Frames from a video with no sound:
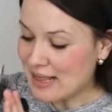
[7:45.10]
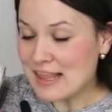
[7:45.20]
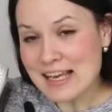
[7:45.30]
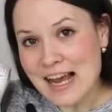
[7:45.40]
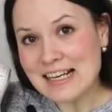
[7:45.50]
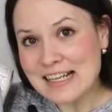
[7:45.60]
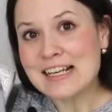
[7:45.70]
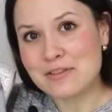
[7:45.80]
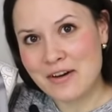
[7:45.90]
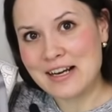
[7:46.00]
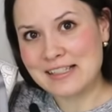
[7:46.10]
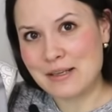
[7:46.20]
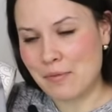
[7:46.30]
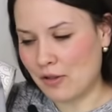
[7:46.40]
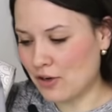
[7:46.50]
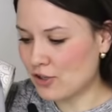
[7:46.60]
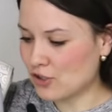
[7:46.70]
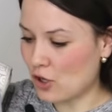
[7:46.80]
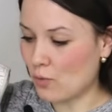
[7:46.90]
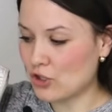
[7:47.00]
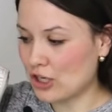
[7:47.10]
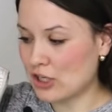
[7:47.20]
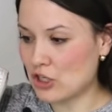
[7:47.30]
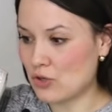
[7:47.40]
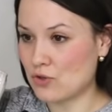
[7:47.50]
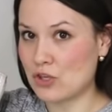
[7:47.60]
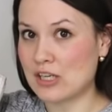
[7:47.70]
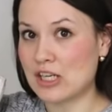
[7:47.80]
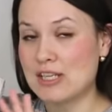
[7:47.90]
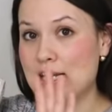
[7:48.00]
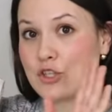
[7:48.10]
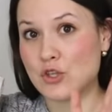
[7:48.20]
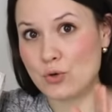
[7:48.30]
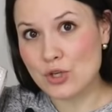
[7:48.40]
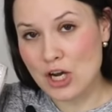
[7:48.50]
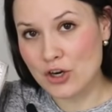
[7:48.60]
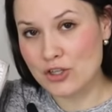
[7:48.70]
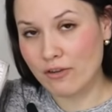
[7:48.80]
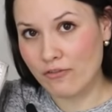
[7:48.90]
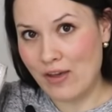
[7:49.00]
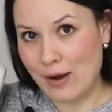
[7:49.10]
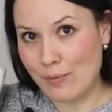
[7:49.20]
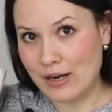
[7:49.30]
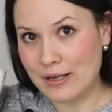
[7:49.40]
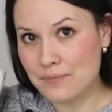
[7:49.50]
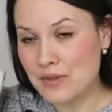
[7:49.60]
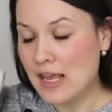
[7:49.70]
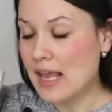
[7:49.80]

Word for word: The idea is very similar. So what you're gonna do is you're gonna take 2 yards of fabric,